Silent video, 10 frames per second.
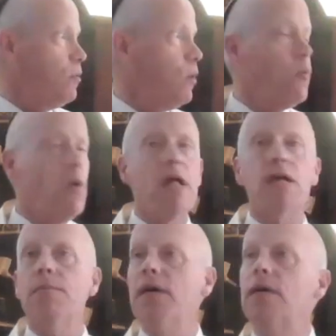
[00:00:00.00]
where we
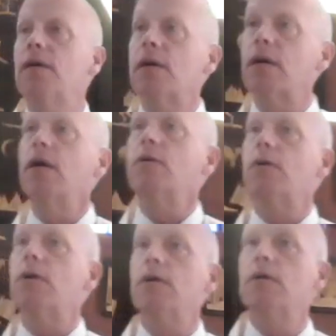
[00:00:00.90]
welcome in
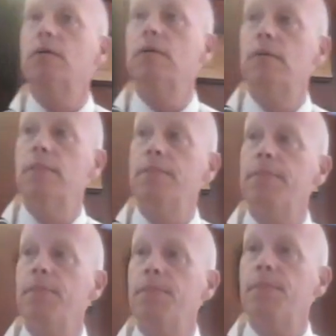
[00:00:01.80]
Chanukah.
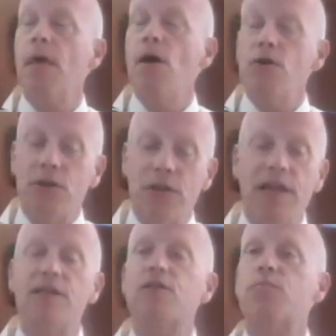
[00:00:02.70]
So
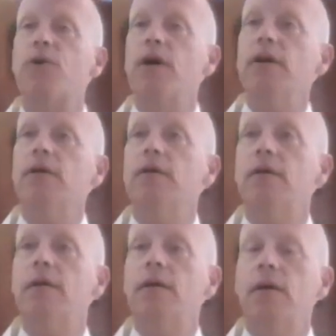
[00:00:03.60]
let us pray
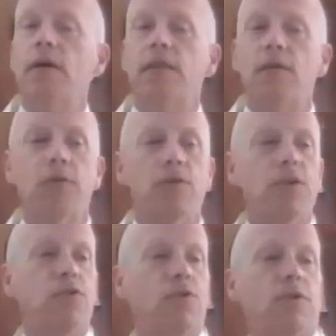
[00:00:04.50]
that with the
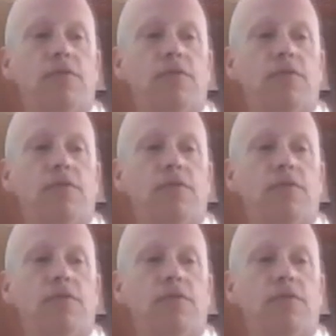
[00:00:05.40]
return